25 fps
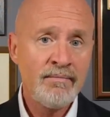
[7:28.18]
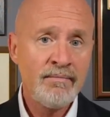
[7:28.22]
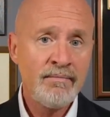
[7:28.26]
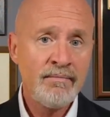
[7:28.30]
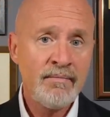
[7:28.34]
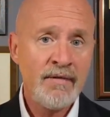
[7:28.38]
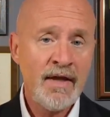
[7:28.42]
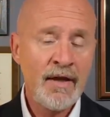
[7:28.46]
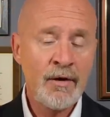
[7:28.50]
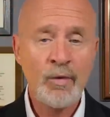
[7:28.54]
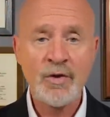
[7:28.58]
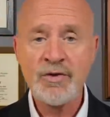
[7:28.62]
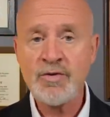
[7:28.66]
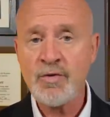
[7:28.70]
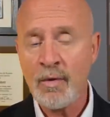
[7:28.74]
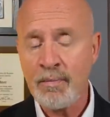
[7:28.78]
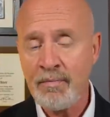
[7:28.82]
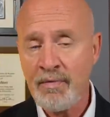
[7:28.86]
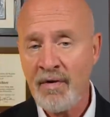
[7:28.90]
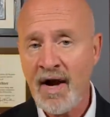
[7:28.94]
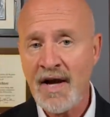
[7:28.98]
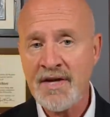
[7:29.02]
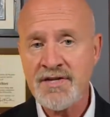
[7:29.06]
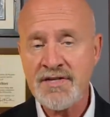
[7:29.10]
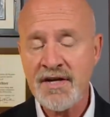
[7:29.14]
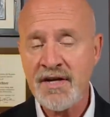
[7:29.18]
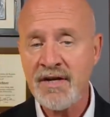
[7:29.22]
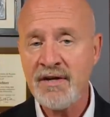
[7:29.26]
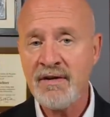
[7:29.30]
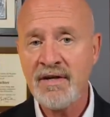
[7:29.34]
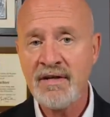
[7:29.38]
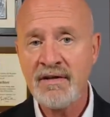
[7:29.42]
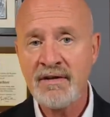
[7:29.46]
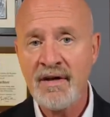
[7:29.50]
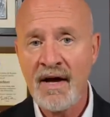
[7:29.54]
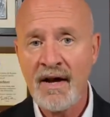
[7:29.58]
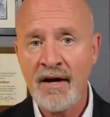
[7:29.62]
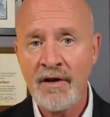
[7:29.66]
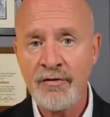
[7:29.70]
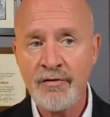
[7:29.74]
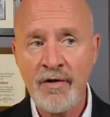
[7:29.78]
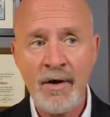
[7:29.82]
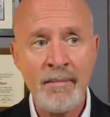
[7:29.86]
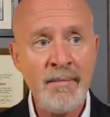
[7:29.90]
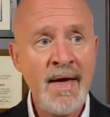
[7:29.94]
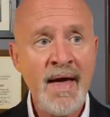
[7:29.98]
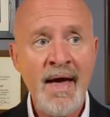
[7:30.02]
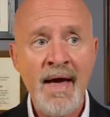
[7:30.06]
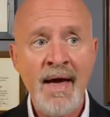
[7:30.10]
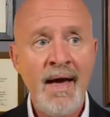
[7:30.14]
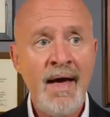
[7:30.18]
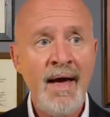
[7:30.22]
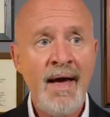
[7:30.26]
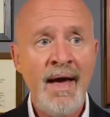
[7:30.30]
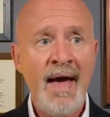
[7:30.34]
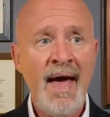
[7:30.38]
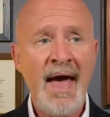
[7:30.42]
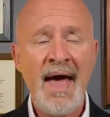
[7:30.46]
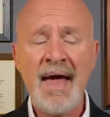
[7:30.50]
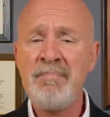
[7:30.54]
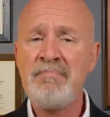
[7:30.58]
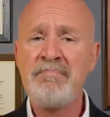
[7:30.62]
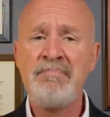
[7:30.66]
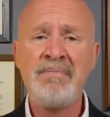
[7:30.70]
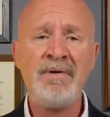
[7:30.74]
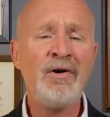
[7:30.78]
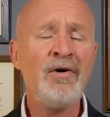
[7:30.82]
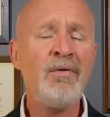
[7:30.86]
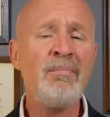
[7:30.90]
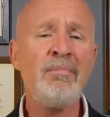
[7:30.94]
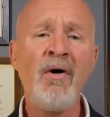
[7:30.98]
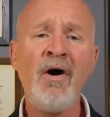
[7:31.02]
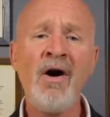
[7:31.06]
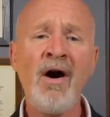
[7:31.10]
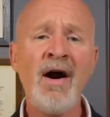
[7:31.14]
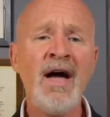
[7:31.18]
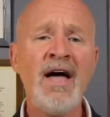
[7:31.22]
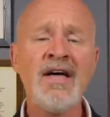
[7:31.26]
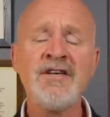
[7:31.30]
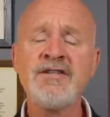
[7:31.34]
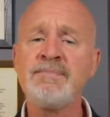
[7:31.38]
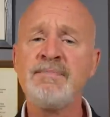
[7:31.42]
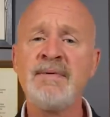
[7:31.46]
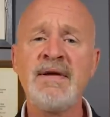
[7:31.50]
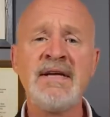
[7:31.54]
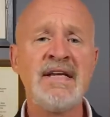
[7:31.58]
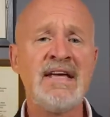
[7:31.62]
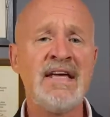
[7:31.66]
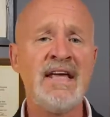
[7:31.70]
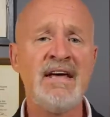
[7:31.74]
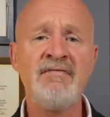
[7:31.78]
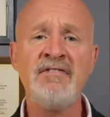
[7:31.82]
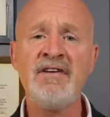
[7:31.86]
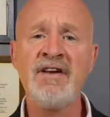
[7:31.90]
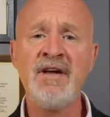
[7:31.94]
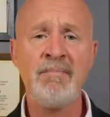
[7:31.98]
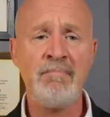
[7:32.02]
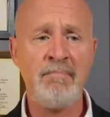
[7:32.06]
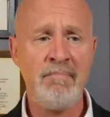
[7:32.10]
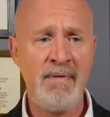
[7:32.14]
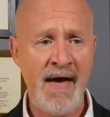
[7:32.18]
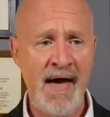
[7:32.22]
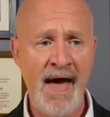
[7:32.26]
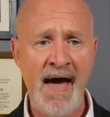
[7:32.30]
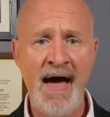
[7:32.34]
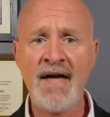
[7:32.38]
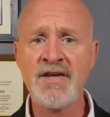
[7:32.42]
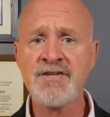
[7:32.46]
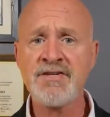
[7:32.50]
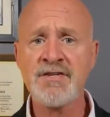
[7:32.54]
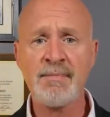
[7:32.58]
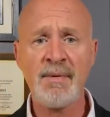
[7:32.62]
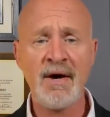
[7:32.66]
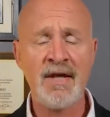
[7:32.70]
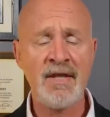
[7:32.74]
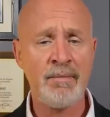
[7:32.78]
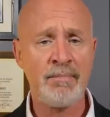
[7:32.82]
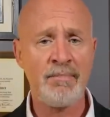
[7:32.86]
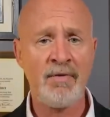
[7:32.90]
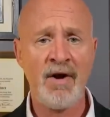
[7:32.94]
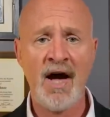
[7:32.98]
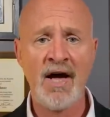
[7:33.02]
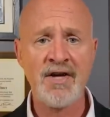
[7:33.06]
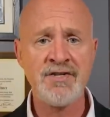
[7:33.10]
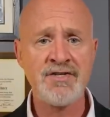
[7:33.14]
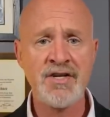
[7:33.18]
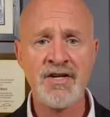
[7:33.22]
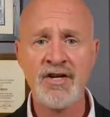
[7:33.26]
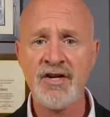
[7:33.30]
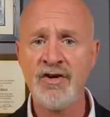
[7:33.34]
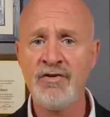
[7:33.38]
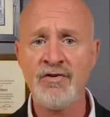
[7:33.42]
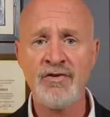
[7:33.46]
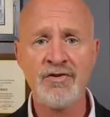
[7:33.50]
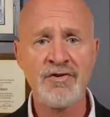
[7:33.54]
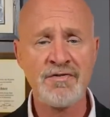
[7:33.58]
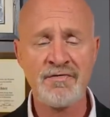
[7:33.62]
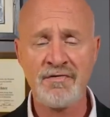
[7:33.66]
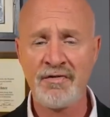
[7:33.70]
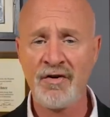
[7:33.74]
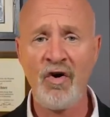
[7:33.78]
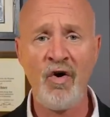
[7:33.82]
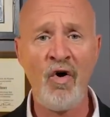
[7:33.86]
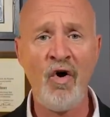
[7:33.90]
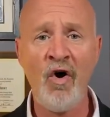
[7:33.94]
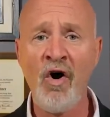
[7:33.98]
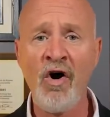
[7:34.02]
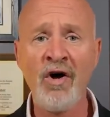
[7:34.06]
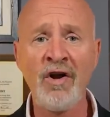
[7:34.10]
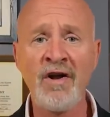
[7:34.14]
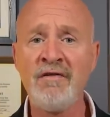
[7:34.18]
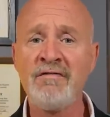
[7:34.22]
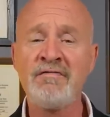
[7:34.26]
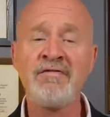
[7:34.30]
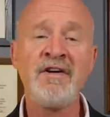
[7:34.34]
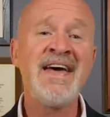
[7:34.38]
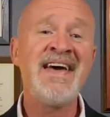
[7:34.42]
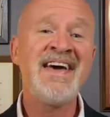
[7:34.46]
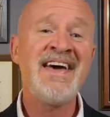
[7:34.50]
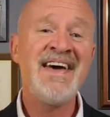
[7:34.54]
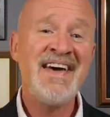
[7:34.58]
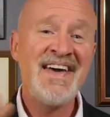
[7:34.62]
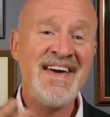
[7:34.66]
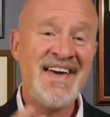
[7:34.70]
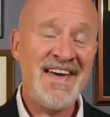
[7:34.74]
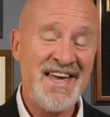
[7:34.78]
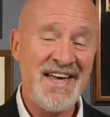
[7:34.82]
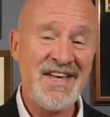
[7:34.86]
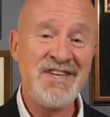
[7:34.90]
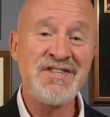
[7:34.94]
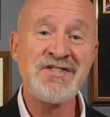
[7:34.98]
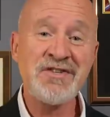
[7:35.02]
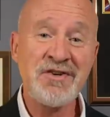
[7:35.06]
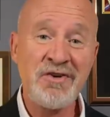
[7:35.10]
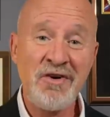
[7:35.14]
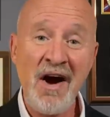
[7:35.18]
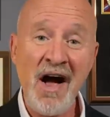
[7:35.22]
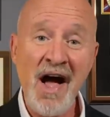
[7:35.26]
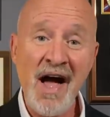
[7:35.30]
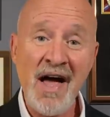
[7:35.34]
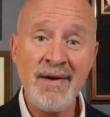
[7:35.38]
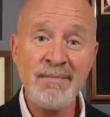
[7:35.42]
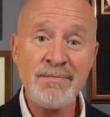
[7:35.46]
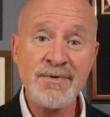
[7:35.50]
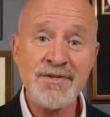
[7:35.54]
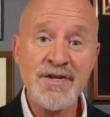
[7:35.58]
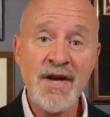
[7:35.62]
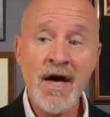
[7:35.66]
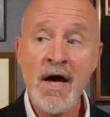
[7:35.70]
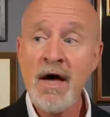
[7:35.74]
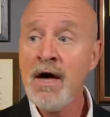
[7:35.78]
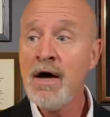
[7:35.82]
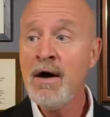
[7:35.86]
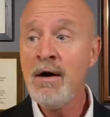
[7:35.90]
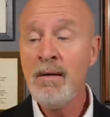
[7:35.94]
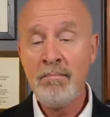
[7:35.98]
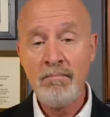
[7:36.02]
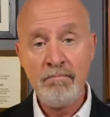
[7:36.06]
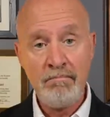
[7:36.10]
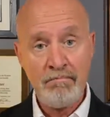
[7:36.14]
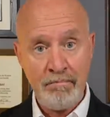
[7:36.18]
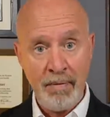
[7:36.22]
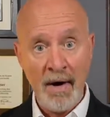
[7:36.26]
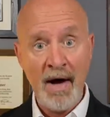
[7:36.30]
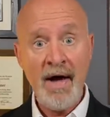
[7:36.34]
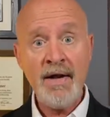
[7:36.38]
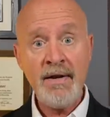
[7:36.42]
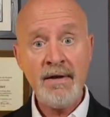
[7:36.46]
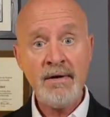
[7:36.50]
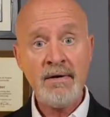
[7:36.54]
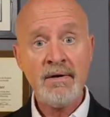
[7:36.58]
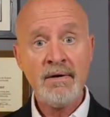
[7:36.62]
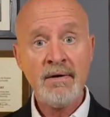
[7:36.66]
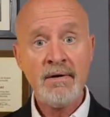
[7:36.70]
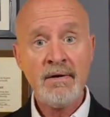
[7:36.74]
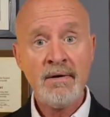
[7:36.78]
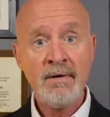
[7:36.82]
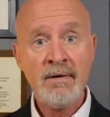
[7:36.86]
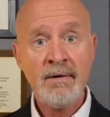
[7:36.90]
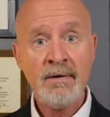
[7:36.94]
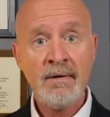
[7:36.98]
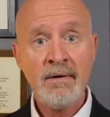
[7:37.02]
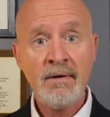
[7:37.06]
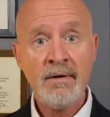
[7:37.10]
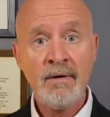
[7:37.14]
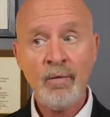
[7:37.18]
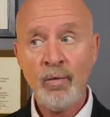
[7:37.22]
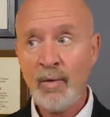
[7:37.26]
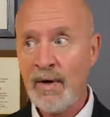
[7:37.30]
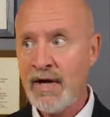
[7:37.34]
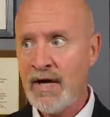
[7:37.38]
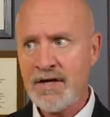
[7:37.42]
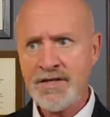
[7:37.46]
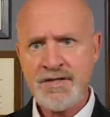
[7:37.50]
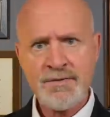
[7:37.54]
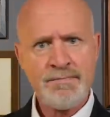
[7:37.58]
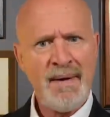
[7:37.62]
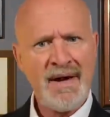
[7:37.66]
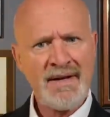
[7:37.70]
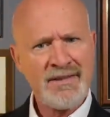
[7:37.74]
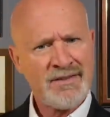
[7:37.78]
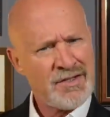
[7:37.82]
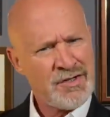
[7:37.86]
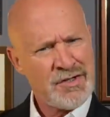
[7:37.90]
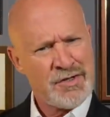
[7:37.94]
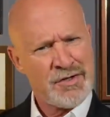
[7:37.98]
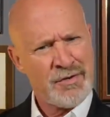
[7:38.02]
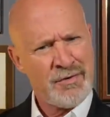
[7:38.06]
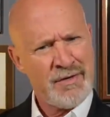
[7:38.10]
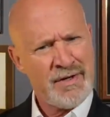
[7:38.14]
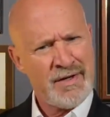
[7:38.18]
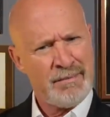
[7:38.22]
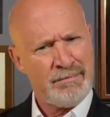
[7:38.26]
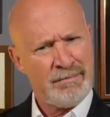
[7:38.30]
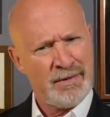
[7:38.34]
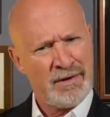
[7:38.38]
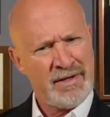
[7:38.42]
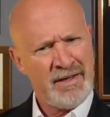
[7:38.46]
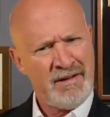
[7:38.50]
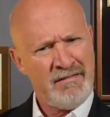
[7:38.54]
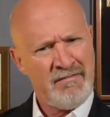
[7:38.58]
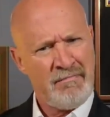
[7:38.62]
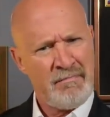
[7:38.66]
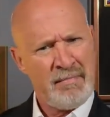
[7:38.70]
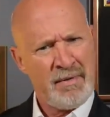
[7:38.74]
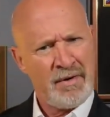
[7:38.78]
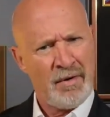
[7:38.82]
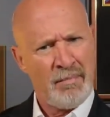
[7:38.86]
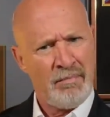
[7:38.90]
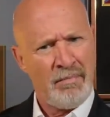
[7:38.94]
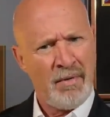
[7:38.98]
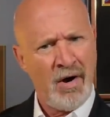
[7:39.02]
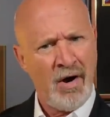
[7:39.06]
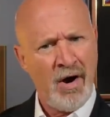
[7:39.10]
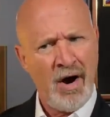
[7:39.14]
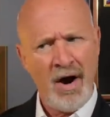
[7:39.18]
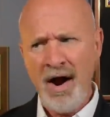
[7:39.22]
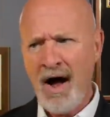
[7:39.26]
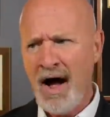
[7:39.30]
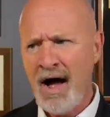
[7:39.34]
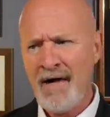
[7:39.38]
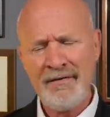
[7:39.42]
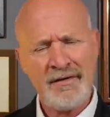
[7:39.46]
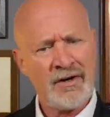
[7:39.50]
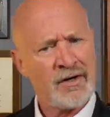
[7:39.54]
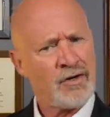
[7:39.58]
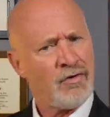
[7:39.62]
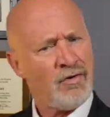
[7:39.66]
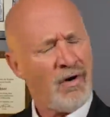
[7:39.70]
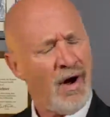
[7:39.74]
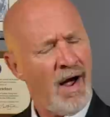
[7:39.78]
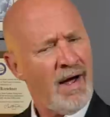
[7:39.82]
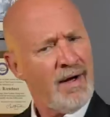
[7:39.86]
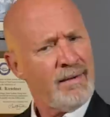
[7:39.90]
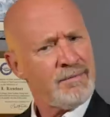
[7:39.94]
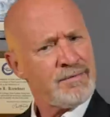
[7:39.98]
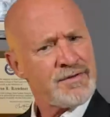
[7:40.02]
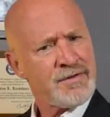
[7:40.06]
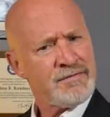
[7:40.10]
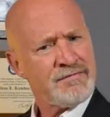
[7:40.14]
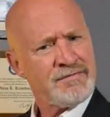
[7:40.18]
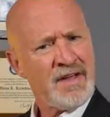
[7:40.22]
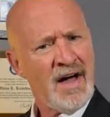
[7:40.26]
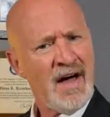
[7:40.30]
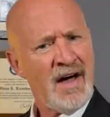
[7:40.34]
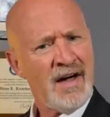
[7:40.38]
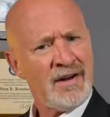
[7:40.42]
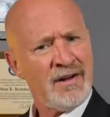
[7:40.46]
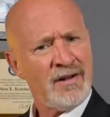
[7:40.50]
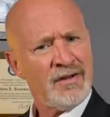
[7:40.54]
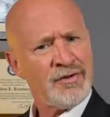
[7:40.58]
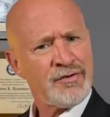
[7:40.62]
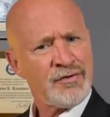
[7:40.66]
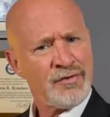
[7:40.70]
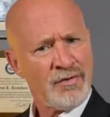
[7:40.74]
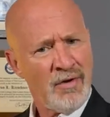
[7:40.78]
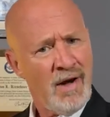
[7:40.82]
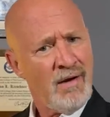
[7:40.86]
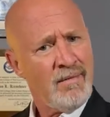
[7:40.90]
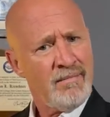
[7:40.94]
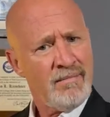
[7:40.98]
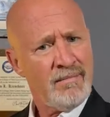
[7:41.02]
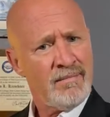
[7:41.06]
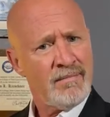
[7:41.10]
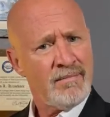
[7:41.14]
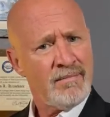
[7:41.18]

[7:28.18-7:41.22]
in which we're prosecuting Donald Trump, and Bill Barr has been given a pass by the prosecutors for all of his crimes, but we expect the jury to believe Bill Barr on the crimes of Donald Trump,